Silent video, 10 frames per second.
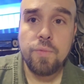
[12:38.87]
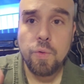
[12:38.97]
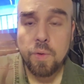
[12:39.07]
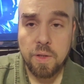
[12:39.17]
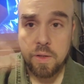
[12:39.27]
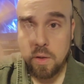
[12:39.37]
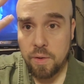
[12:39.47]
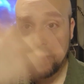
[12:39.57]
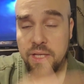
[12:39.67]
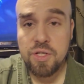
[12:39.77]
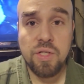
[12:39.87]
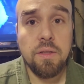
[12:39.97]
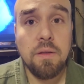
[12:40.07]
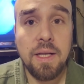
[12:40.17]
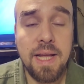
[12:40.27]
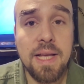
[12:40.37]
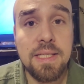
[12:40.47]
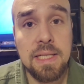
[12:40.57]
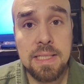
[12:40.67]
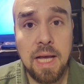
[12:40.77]
through a condition that he
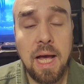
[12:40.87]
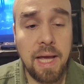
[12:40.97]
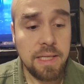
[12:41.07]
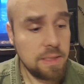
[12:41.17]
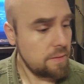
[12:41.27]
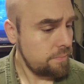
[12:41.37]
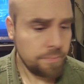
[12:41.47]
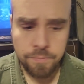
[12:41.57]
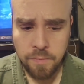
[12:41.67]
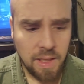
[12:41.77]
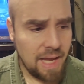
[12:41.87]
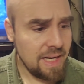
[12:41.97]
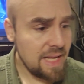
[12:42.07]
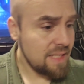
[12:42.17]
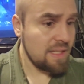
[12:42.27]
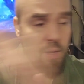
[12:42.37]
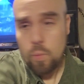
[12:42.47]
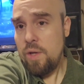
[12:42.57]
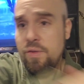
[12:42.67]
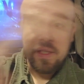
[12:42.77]
has in his eyes, and he's like
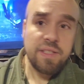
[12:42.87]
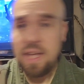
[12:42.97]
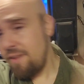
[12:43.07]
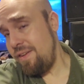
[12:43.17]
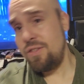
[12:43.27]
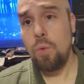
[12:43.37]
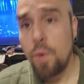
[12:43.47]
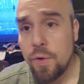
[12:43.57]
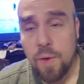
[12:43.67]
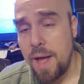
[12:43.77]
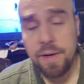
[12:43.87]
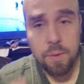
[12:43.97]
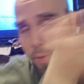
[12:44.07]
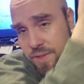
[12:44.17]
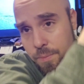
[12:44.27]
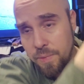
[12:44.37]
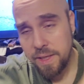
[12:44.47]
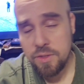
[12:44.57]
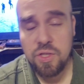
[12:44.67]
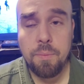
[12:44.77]
wielding this heavy sword around. He winds up
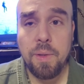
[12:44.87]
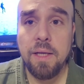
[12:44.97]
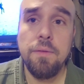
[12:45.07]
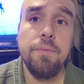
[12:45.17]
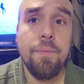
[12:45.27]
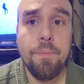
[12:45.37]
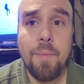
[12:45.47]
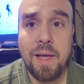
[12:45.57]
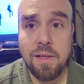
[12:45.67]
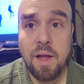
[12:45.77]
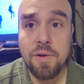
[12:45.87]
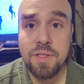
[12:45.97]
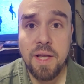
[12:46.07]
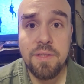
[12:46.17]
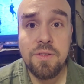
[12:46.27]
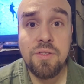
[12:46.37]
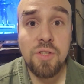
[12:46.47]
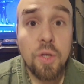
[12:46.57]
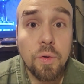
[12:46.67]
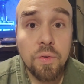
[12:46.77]
like chipping Michael Ironside's
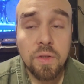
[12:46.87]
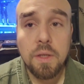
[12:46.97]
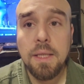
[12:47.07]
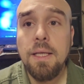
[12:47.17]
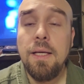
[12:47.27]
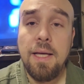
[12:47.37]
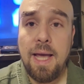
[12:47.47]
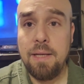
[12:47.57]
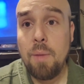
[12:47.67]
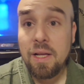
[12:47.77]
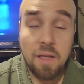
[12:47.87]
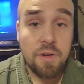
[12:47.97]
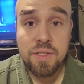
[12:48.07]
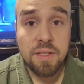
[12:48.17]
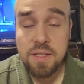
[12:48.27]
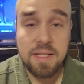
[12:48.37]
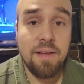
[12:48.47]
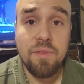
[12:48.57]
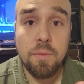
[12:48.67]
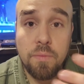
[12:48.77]
tooth, and Michael Ironside doesn't
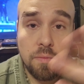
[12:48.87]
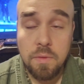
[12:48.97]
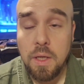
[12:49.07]
have the